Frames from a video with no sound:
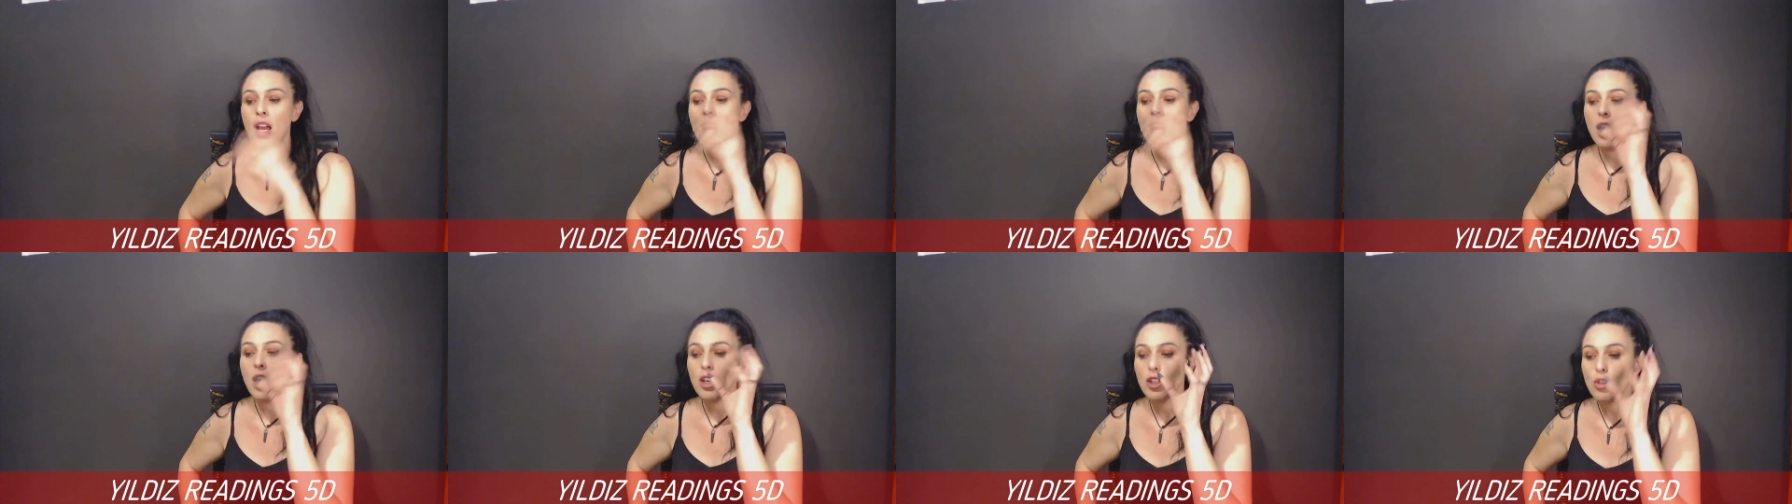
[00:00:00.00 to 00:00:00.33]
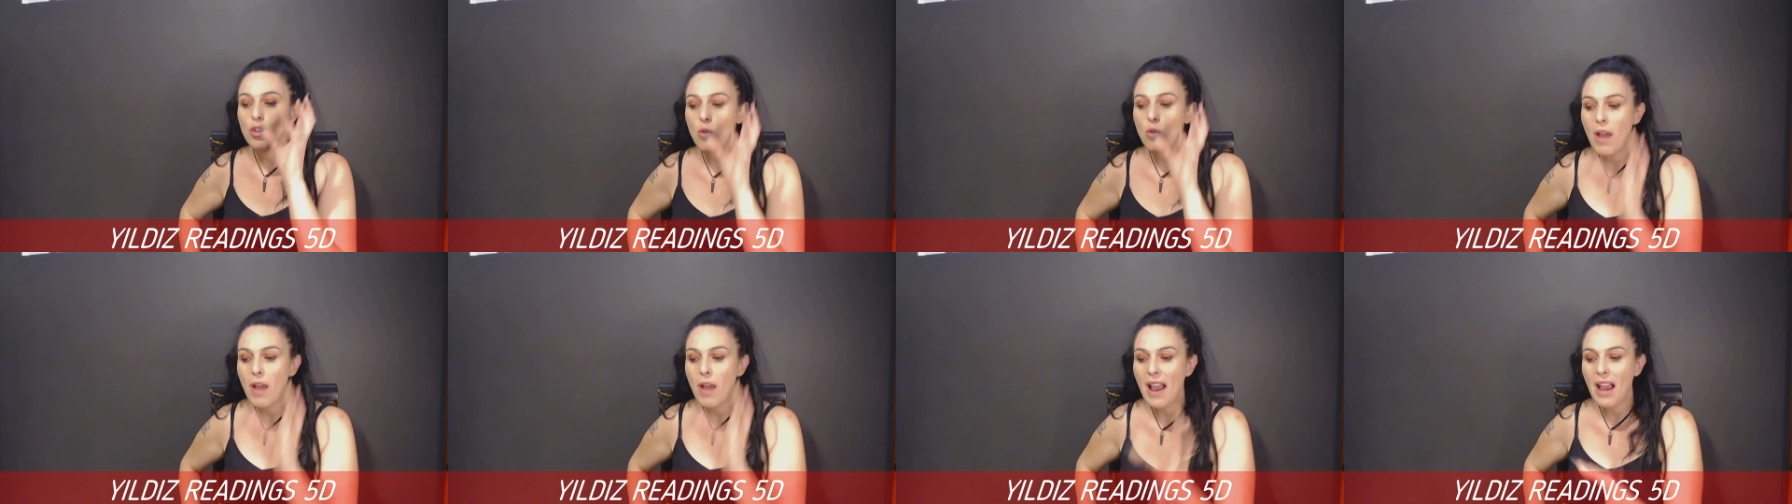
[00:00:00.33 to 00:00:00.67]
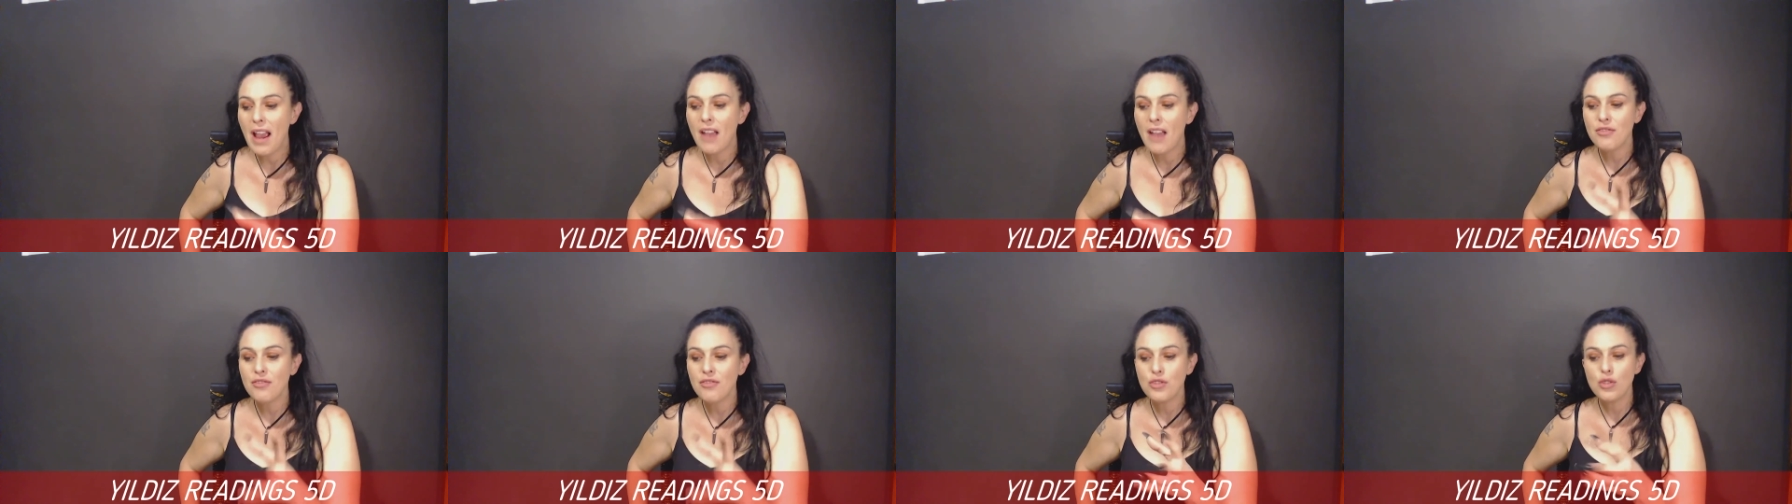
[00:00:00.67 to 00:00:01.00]
You'll
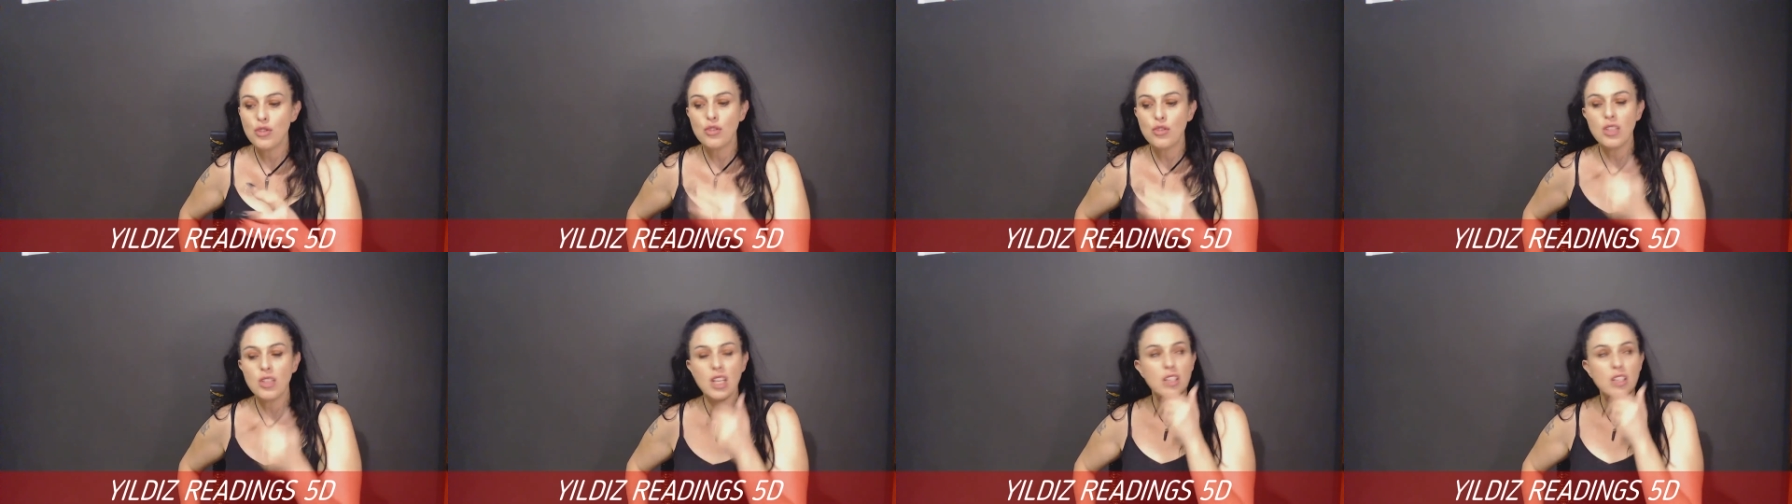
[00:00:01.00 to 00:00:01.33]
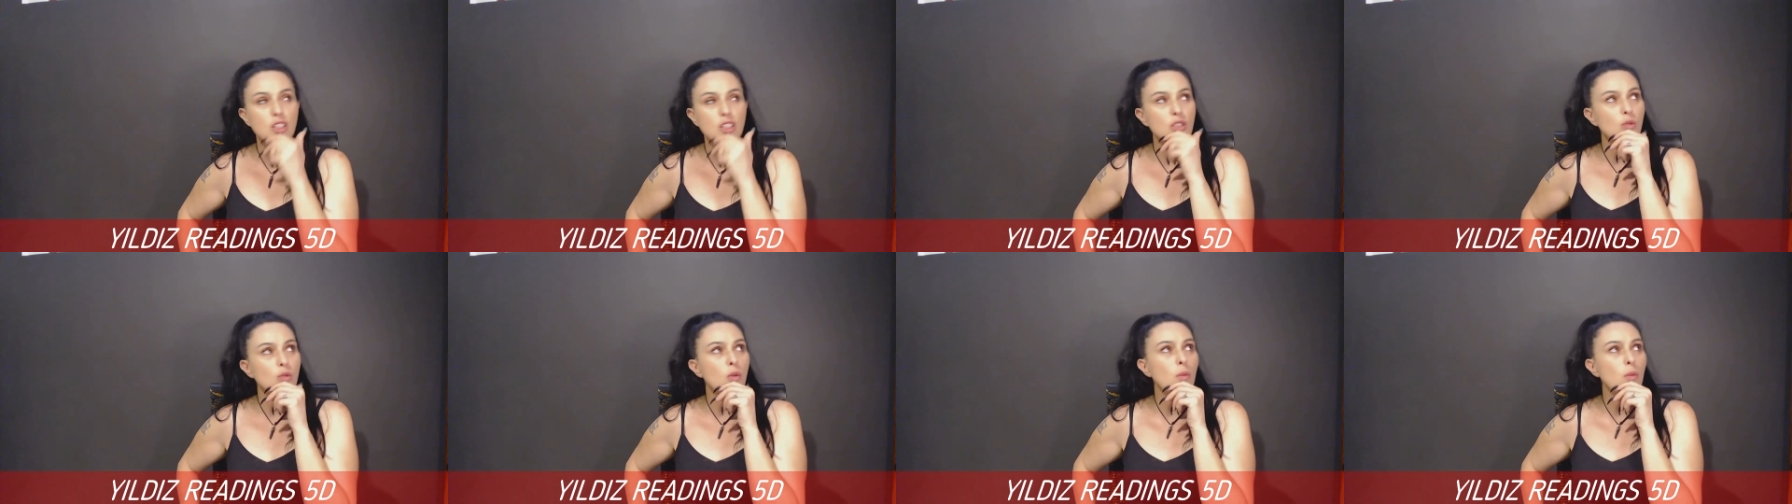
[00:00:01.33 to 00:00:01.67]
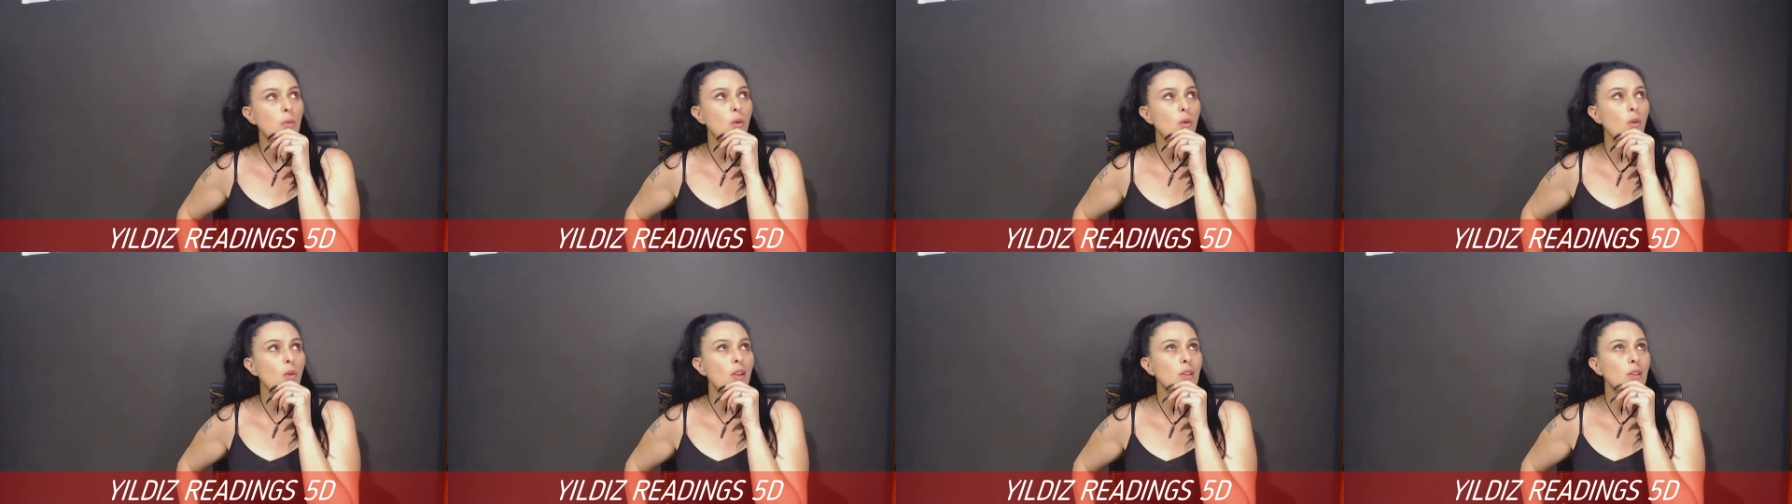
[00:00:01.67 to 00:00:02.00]
have to get to a
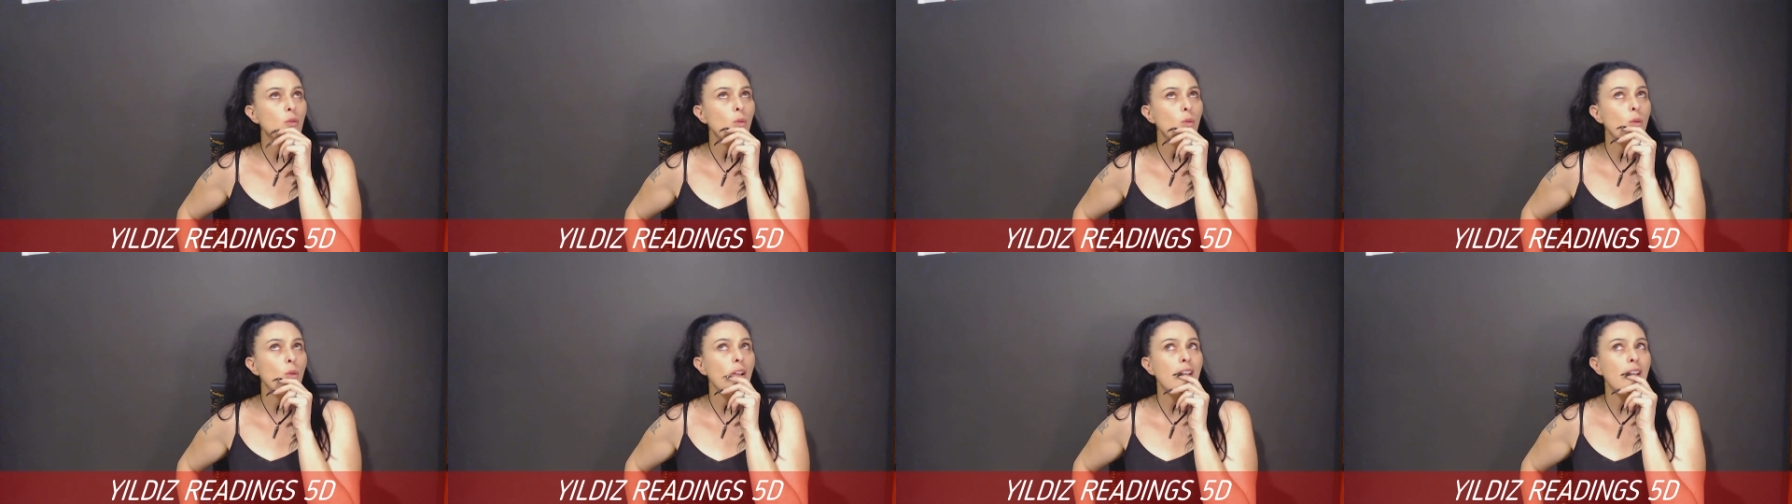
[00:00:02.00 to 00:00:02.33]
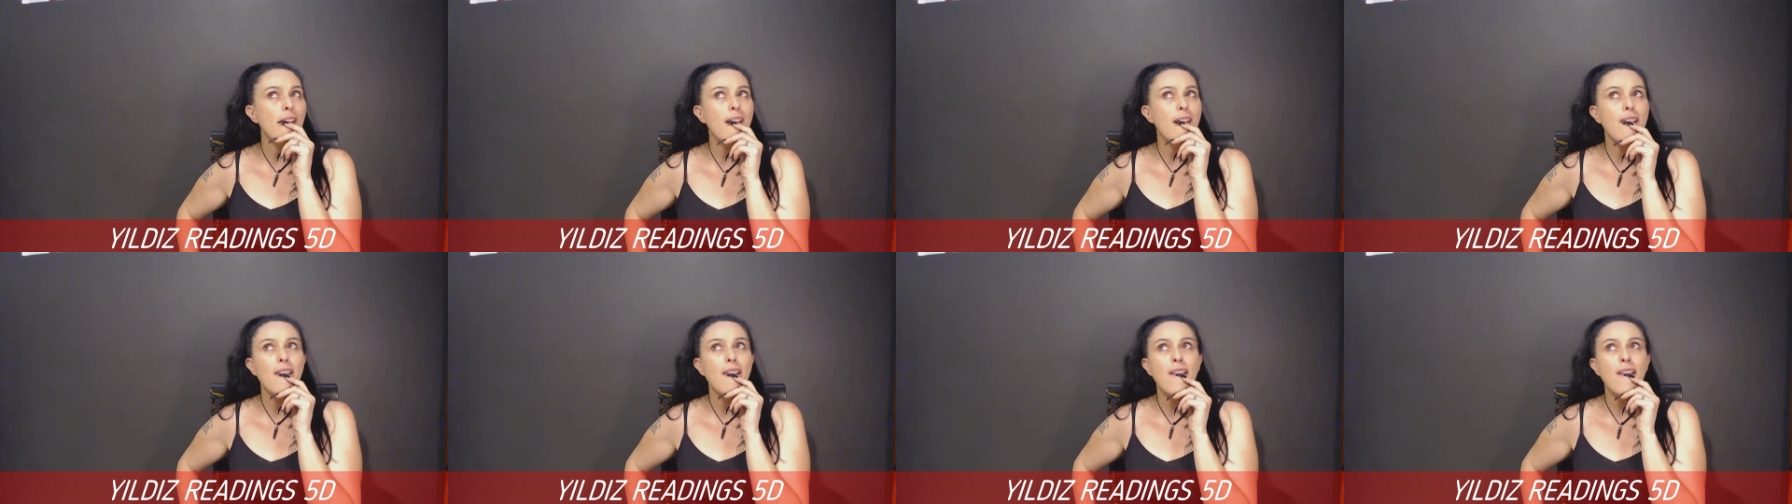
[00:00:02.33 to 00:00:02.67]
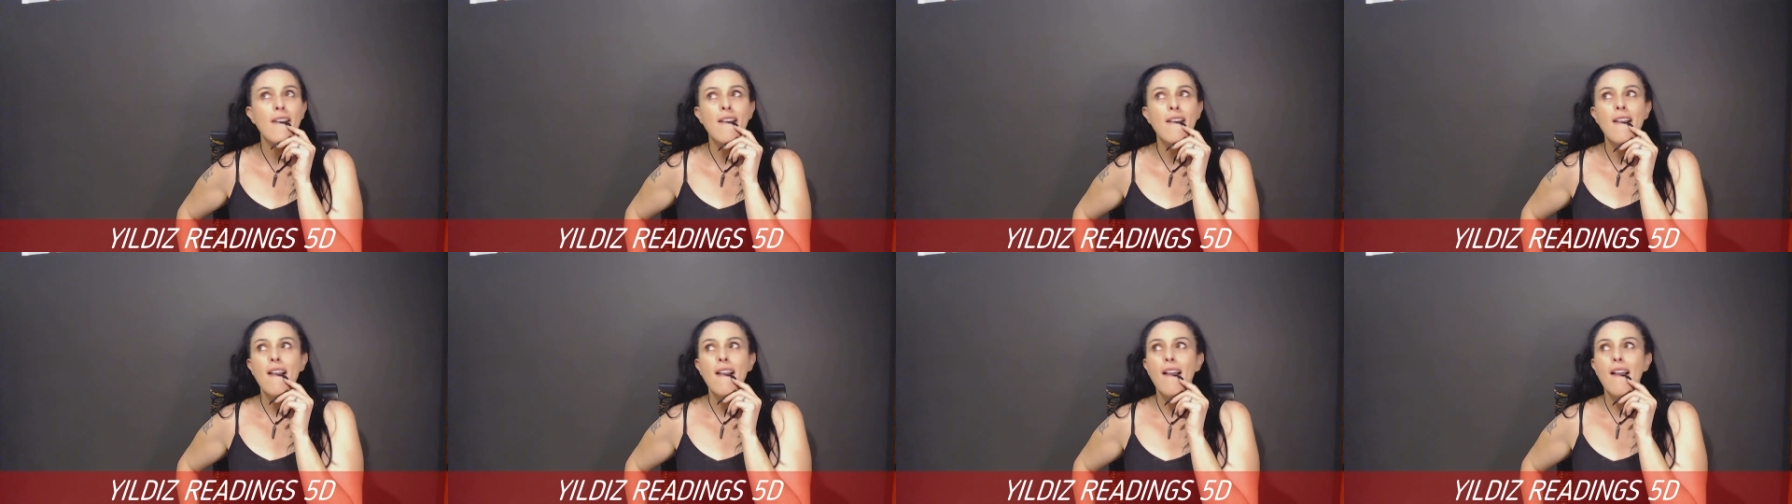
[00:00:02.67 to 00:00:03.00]
point where
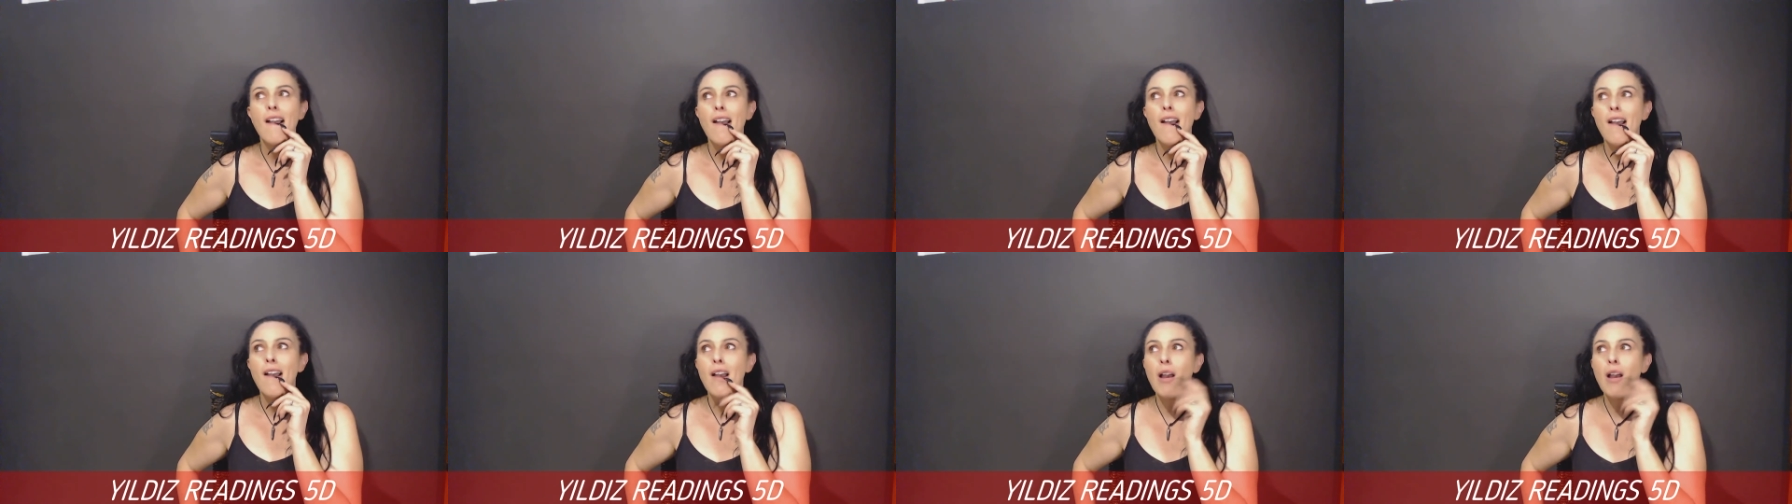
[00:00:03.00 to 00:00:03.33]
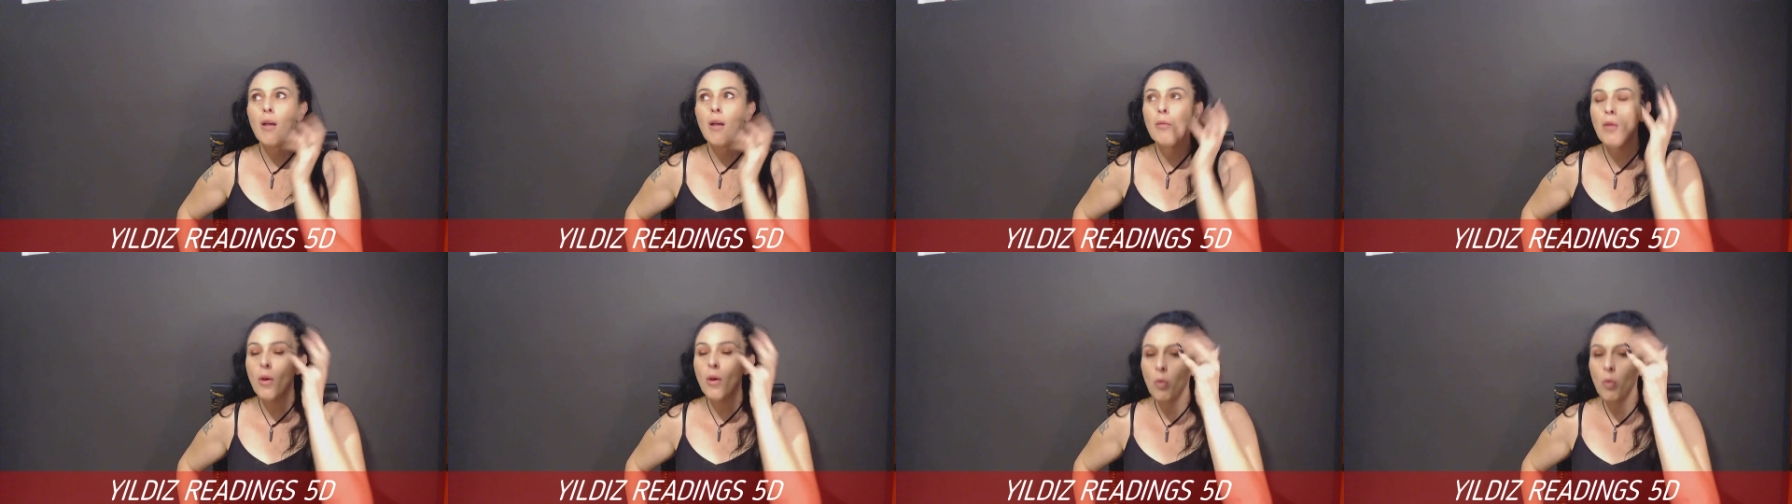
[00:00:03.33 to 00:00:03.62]
um,